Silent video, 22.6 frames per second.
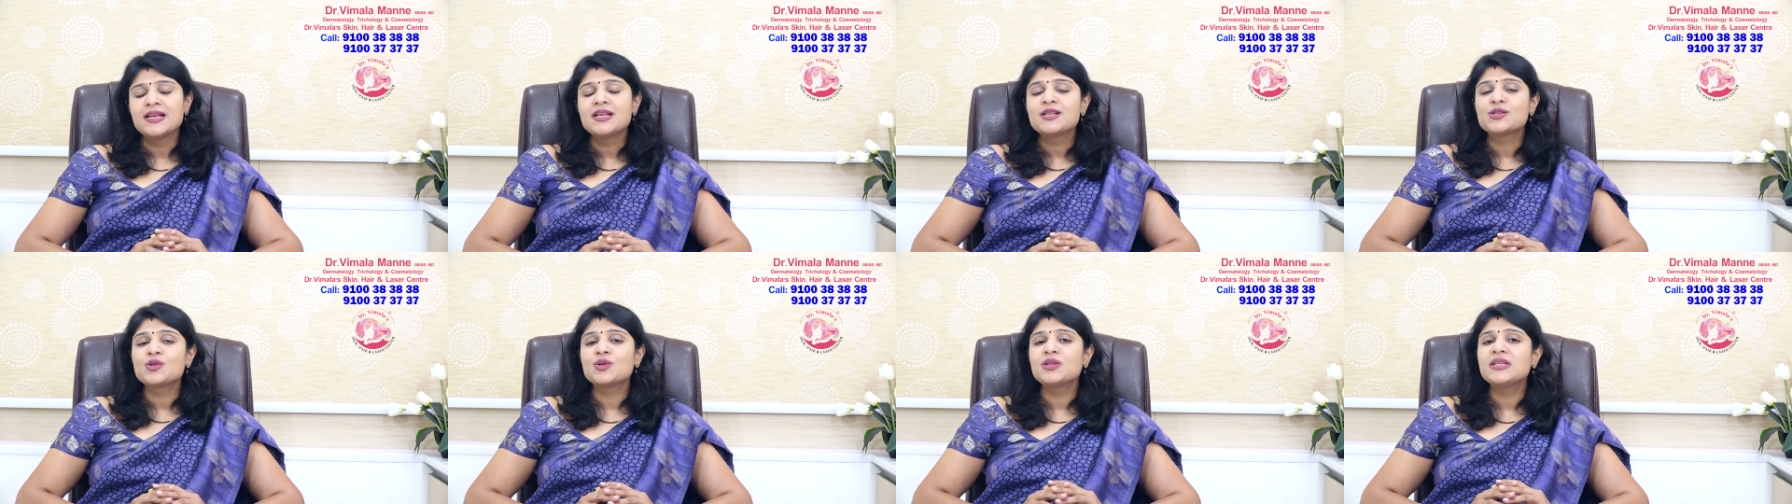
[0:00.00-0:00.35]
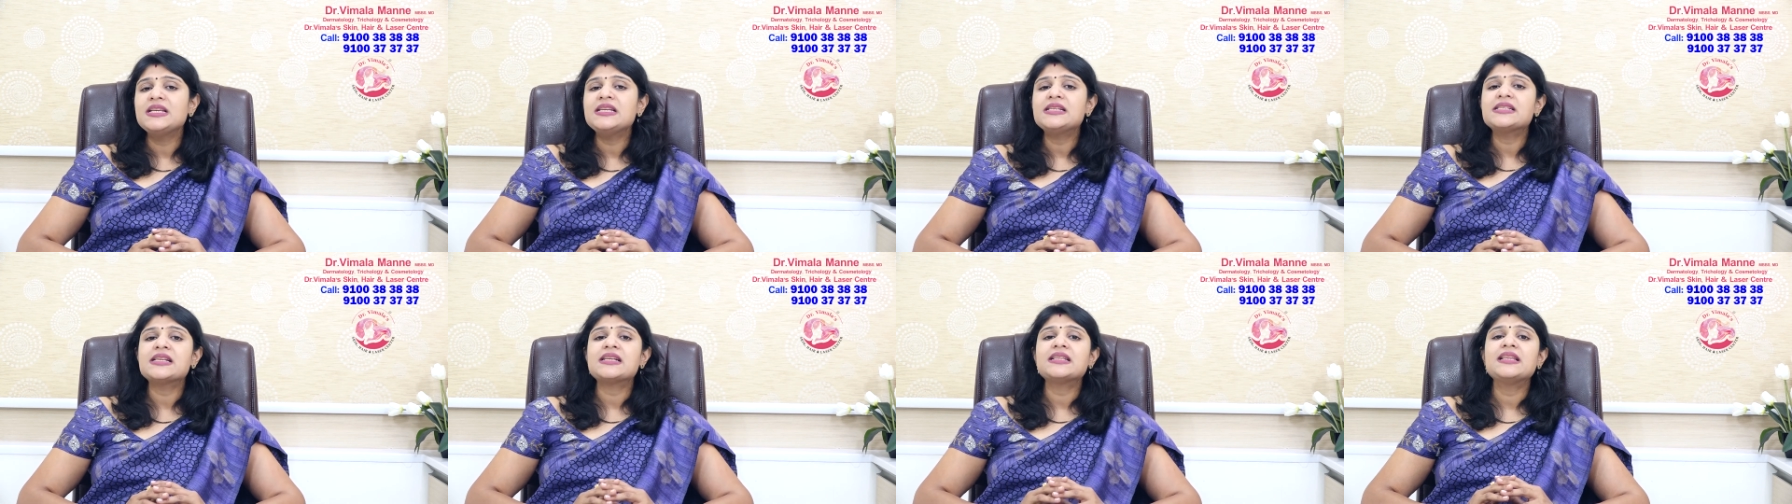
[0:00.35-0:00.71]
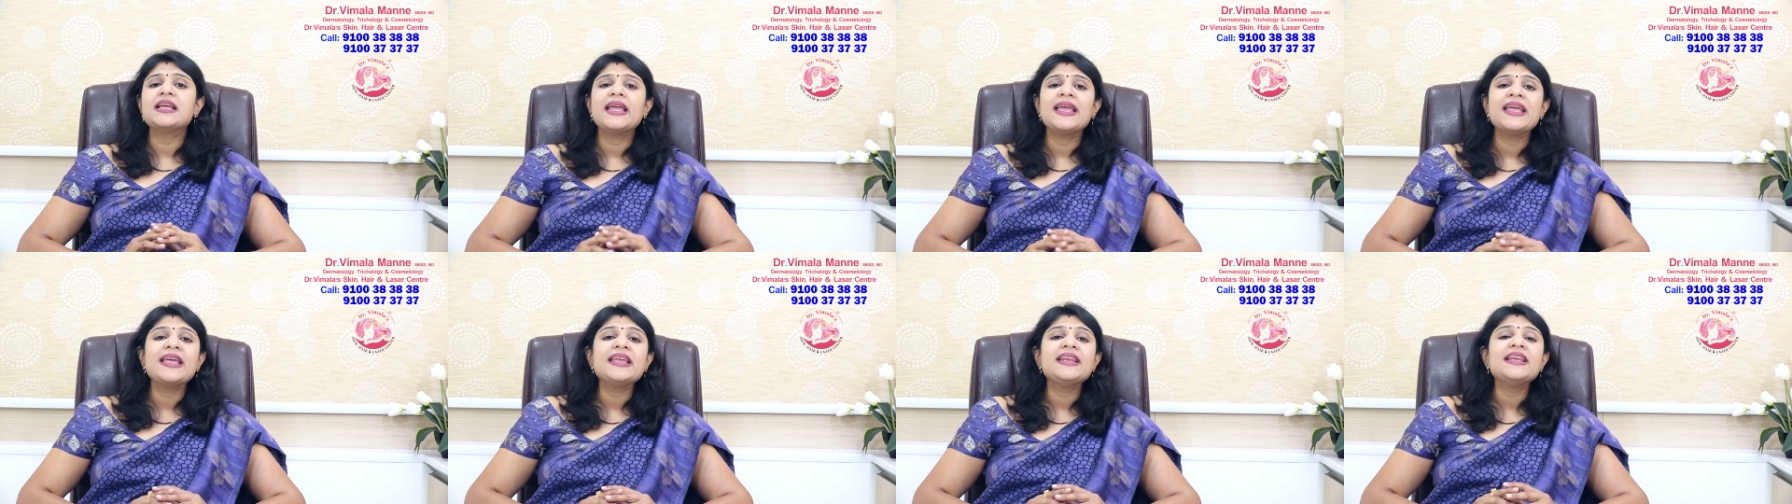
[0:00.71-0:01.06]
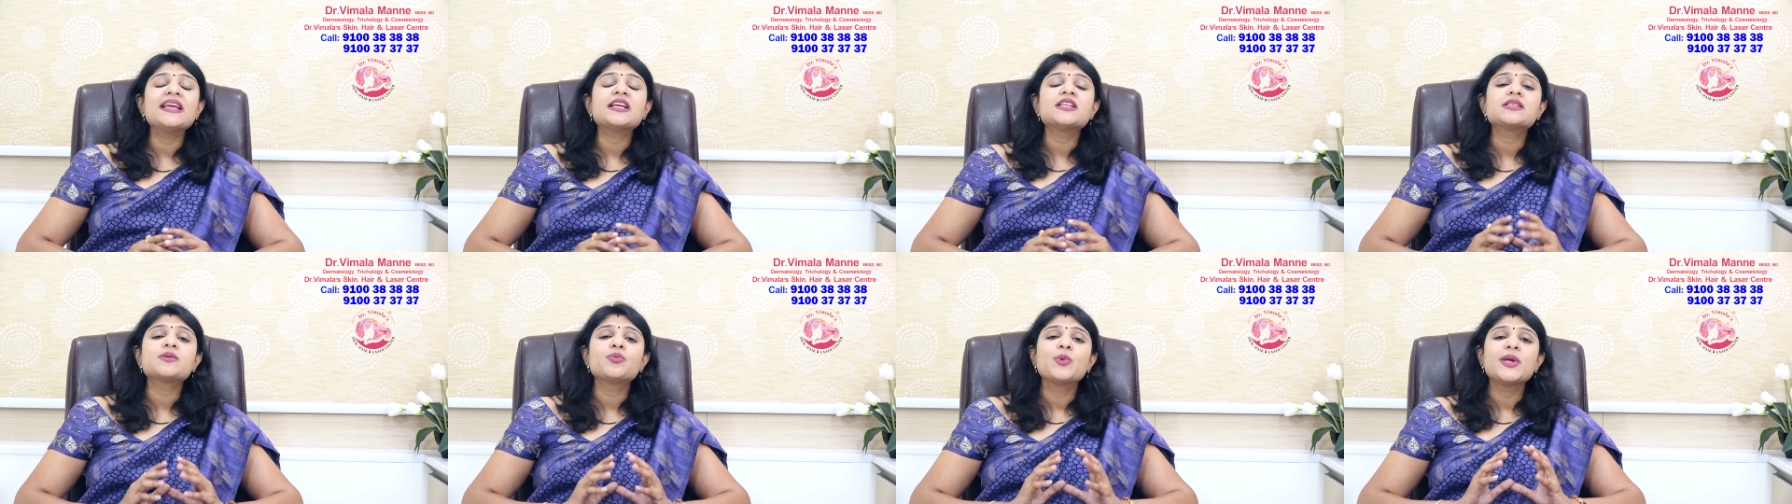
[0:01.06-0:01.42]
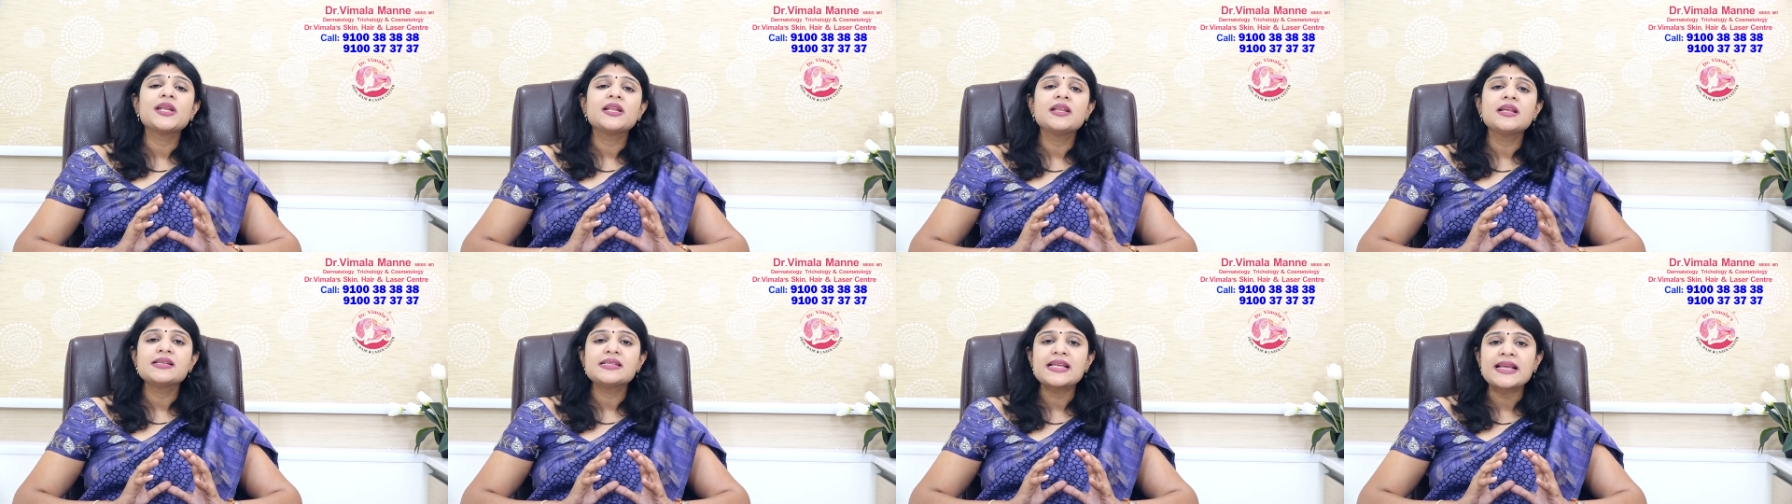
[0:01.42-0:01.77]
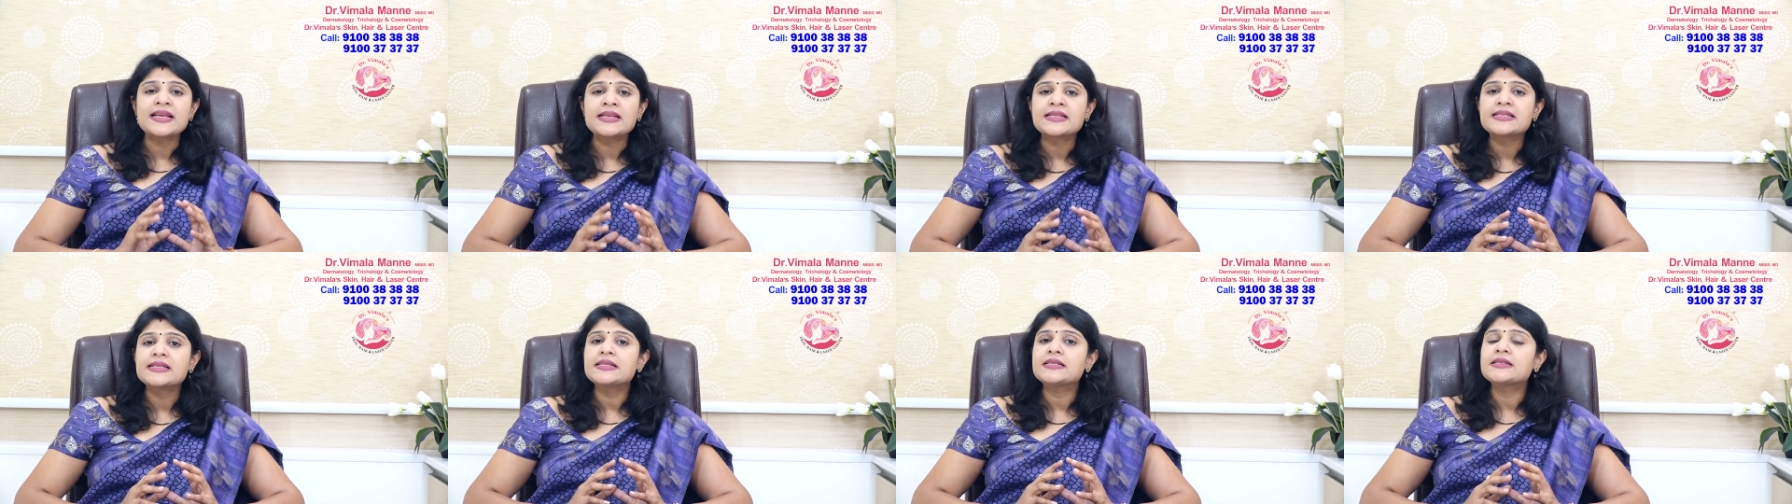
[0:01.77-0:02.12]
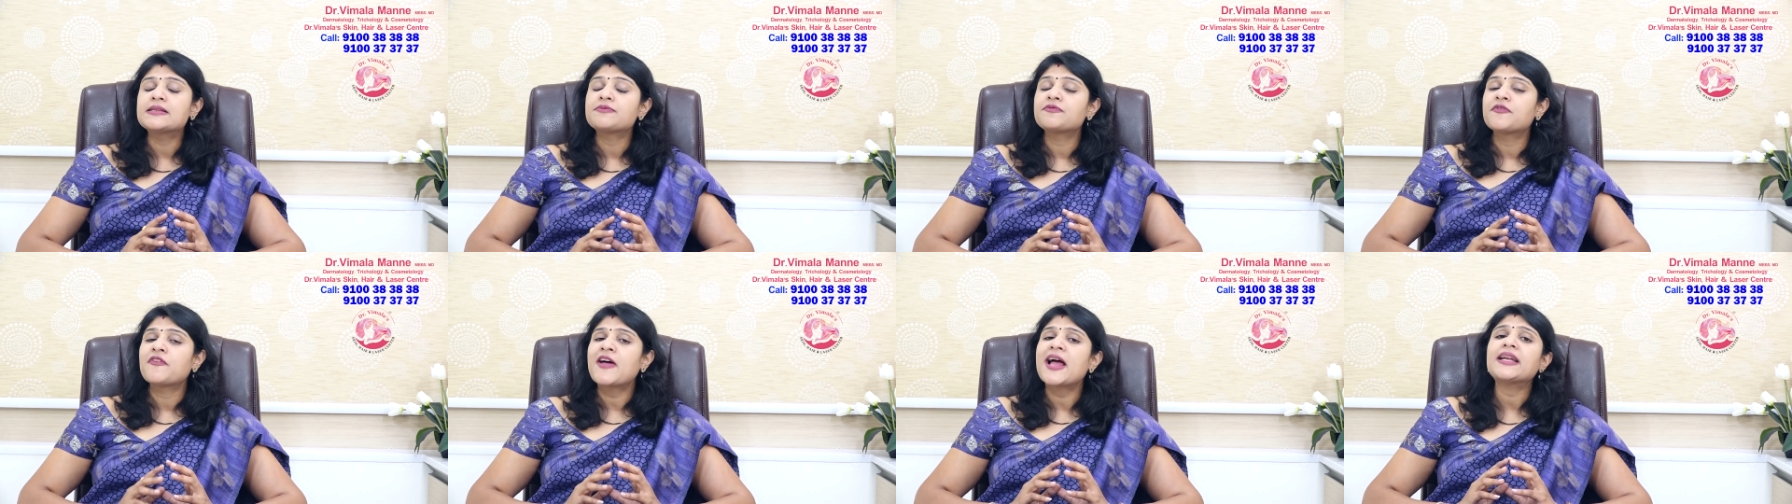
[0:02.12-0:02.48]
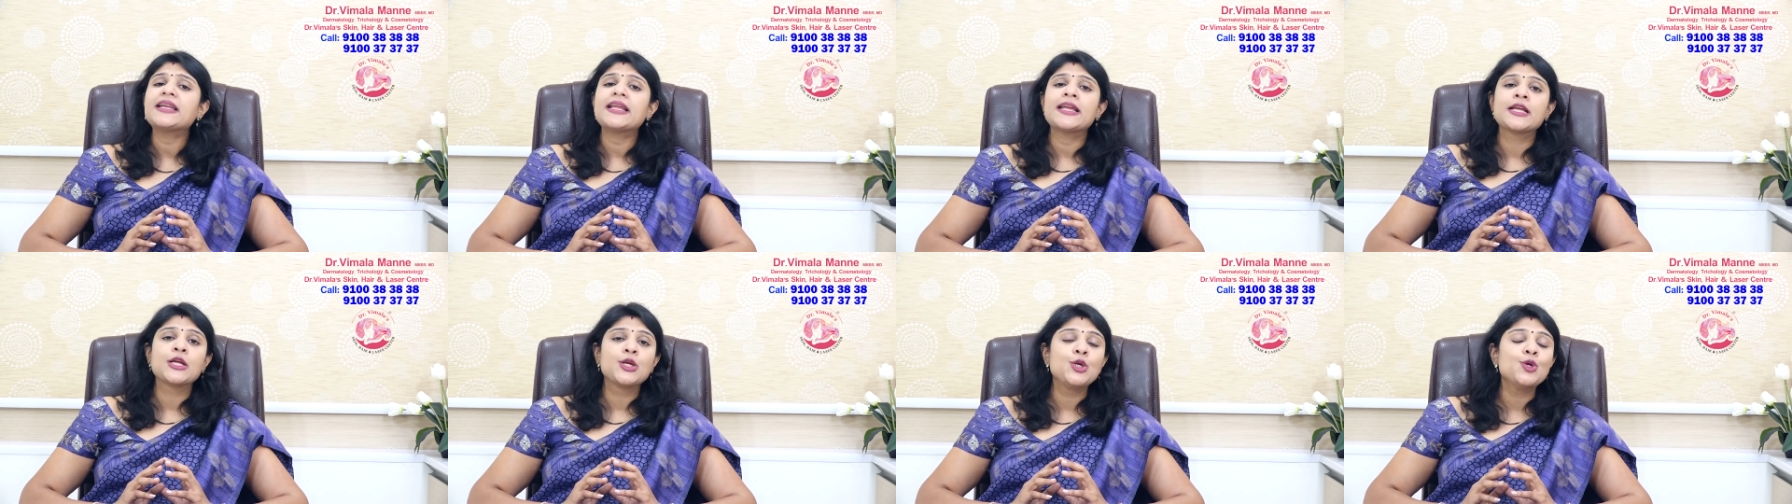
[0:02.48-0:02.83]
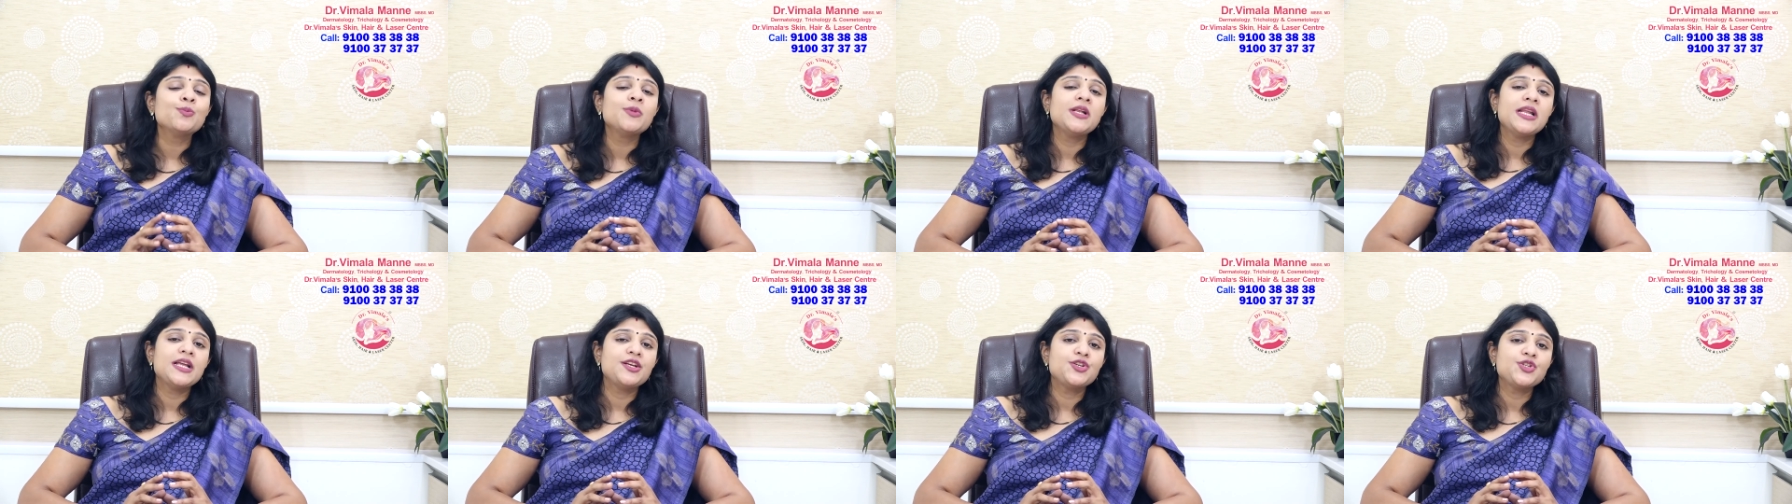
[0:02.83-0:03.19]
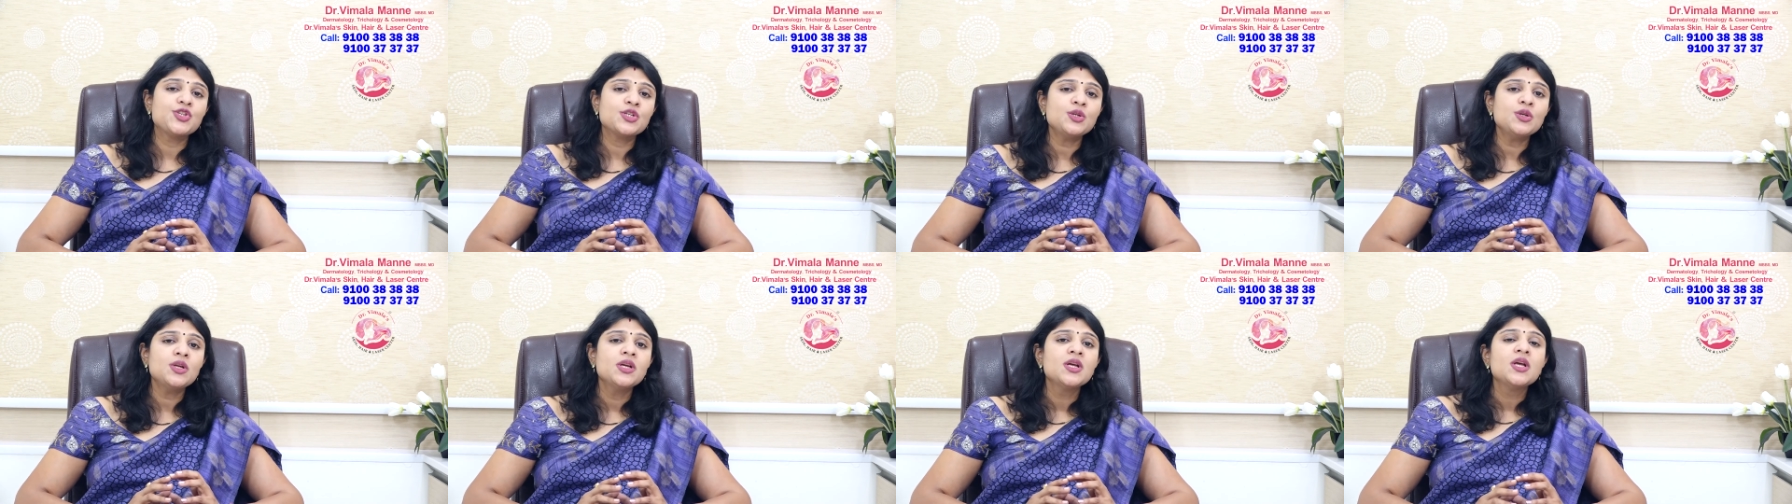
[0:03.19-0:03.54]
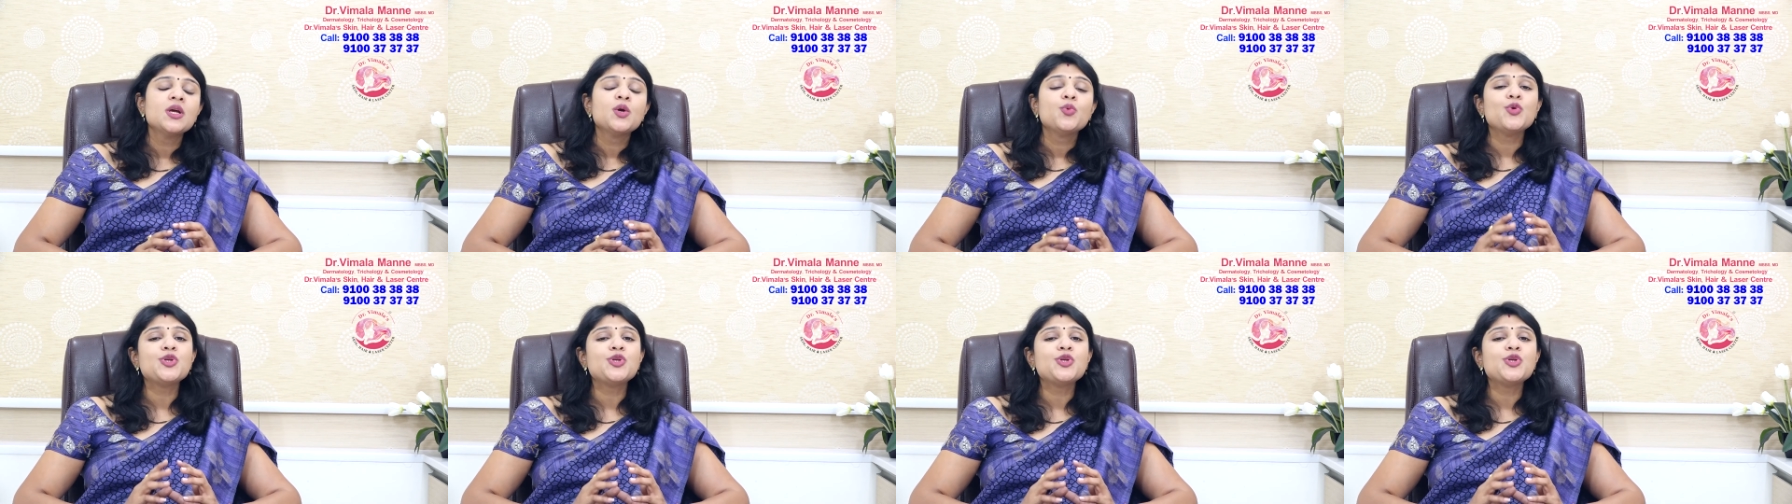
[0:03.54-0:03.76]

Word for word: So these are the areas where there's excess fat accumulation